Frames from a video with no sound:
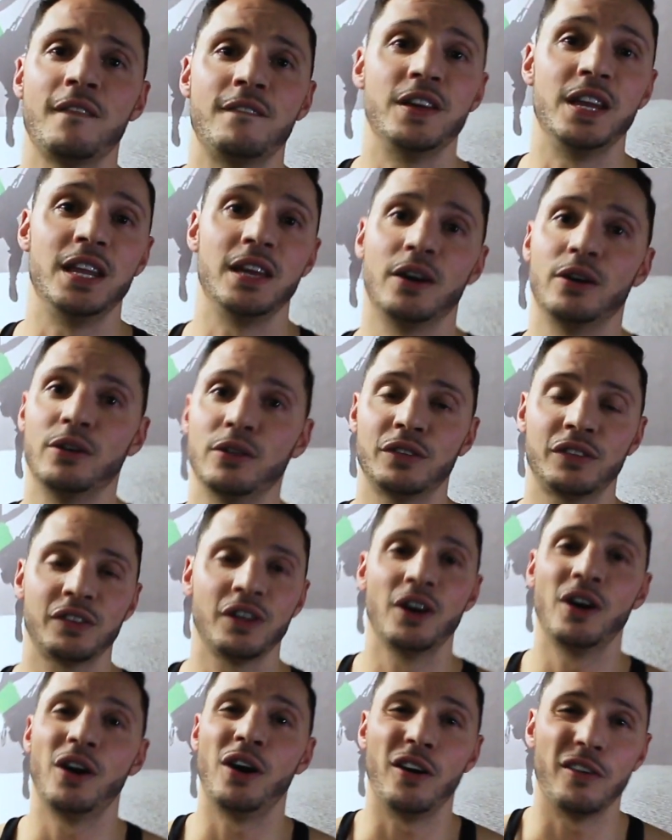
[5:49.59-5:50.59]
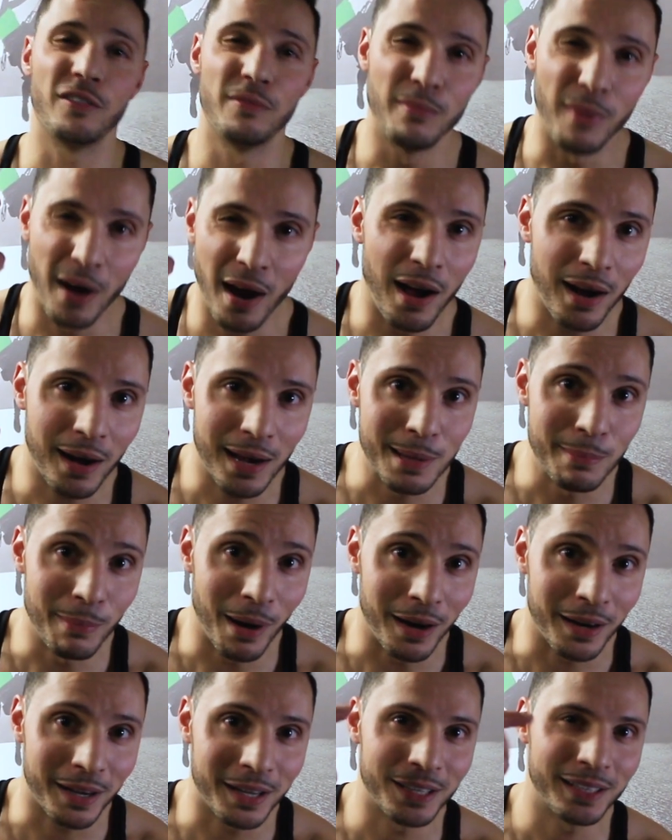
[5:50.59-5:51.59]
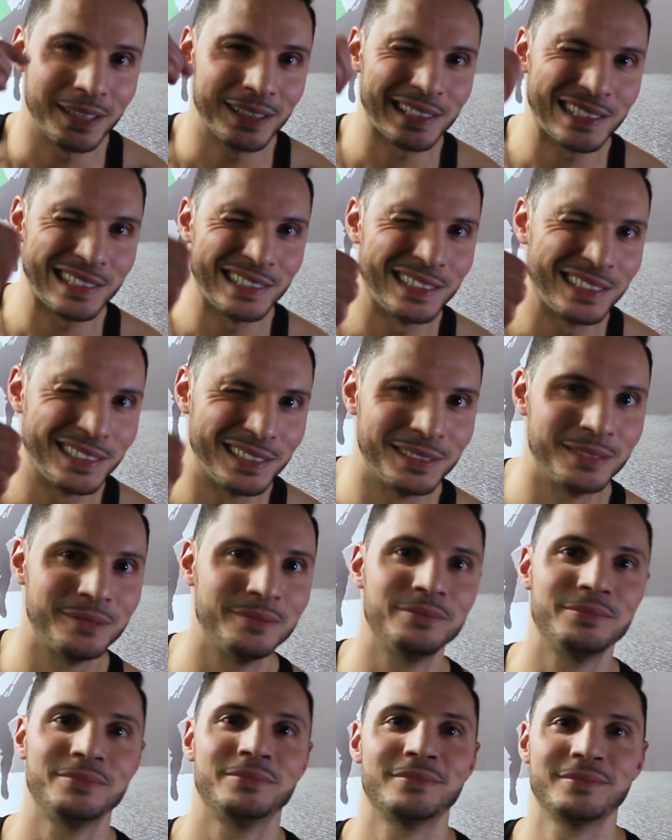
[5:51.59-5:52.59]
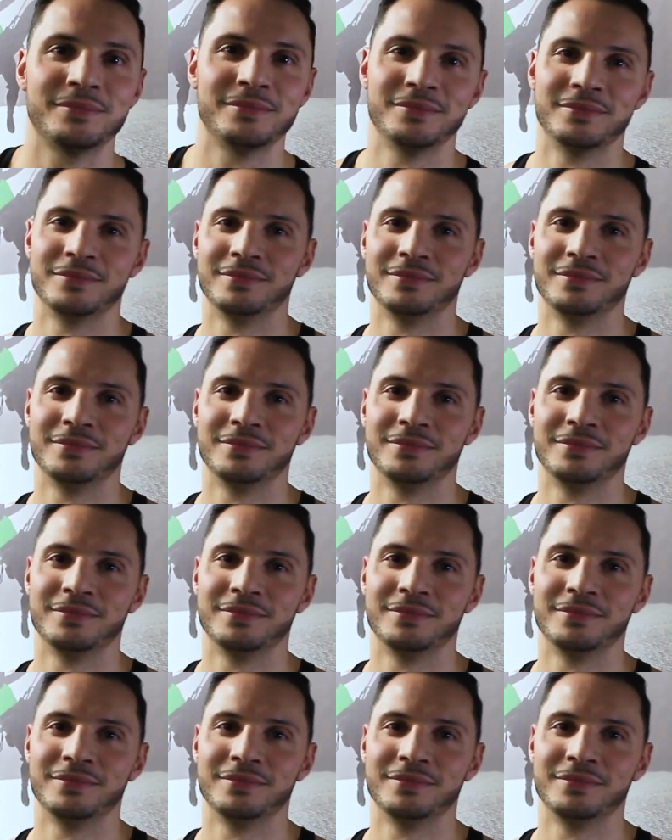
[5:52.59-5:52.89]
videos of my ugly mug.